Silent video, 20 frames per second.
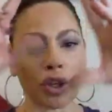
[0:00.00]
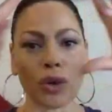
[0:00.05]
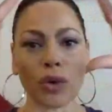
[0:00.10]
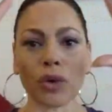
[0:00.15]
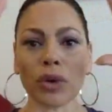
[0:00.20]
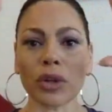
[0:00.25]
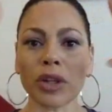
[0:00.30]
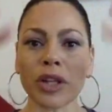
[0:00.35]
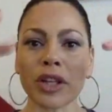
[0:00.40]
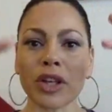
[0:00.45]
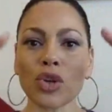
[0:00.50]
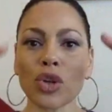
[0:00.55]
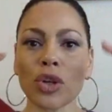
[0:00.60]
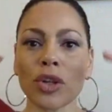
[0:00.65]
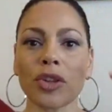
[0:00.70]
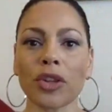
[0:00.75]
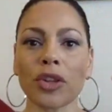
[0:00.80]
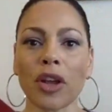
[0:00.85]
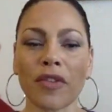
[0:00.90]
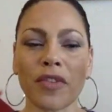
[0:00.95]

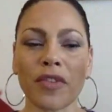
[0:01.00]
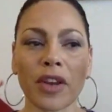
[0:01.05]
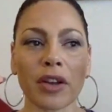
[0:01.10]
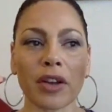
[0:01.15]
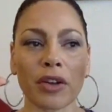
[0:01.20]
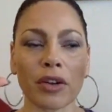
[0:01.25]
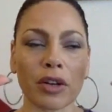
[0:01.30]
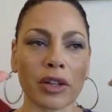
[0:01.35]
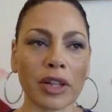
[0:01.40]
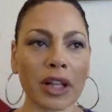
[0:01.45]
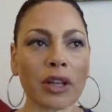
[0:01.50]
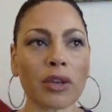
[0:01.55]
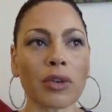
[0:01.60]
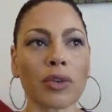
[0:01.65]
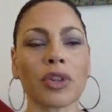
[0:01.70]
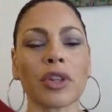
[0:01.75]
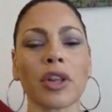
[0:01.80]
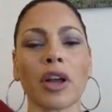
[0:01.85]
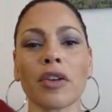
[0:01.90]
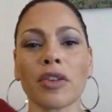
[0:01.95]
clinician stuff or
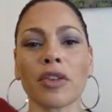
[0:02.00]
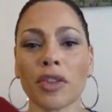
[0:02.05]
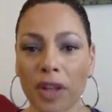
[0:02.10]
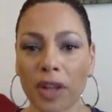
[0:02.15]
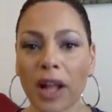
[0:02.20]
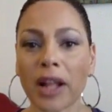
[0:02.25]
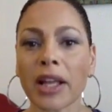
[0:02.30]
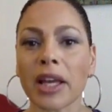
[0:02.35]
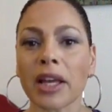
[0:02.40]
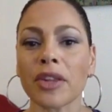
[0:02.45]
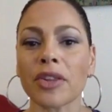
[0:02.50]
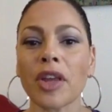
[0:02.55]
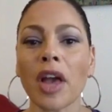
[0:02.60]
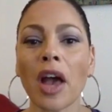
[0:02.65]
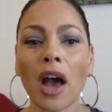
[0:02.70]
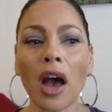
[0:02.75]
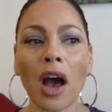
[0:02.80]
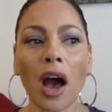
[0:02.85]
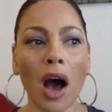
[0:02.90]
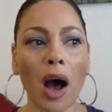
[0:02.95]
clinical stuff
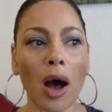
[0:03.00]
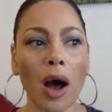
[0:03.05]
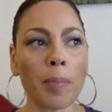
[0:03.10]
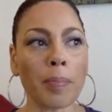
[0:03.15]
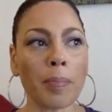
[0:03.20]
studies,